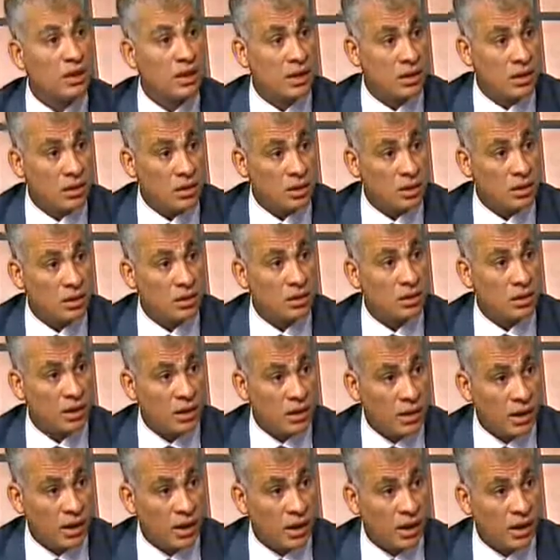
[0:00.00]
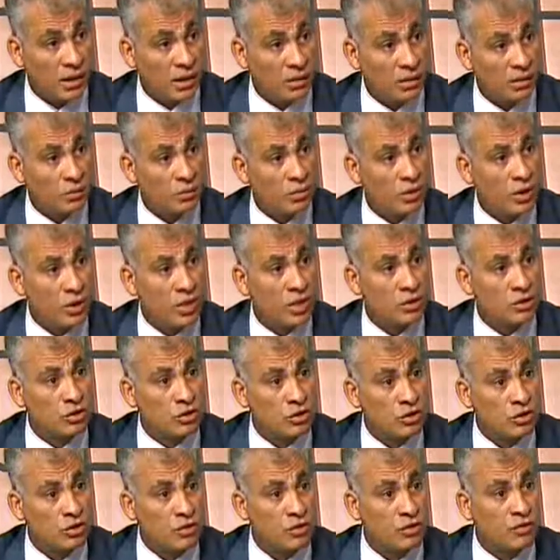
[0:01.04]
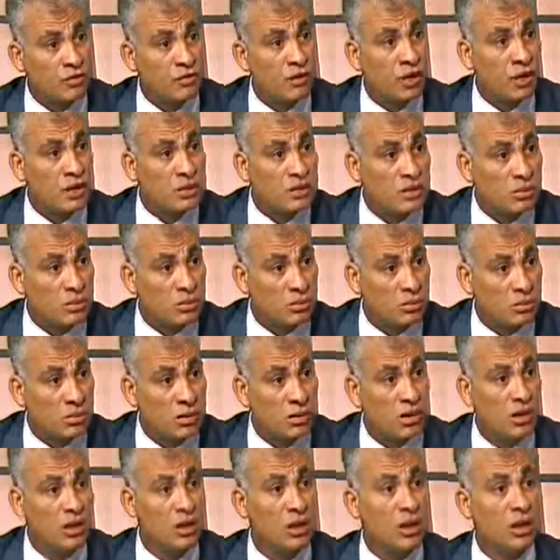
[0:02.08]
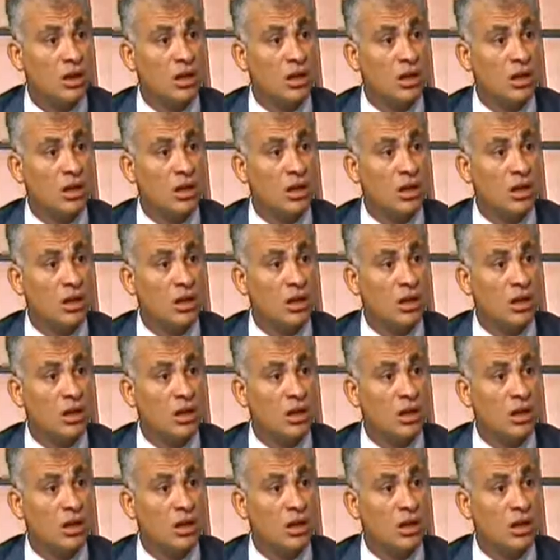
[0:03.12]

And again, we are not so flexible